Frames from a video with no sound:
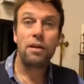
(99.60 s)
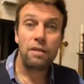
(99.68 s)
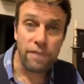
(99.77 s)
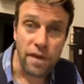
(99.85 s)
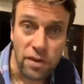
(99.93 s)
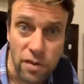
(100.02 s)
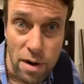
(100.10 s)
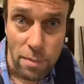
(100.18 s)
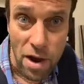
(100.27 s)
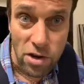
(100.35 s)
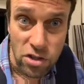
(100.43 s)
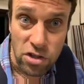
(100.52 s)
Thank you very
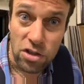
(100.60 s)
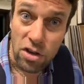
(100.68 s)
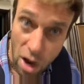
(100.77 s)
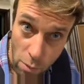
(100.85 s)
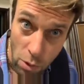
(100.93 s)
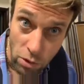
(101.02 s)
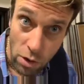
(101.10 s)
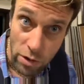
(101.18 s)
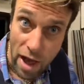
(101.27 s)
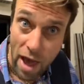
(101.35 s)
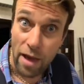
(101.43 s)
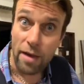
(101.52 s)
much. I will do
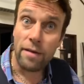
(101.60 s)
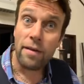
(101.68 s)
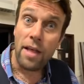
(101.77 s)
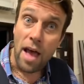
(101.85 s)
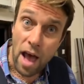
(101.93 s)
that.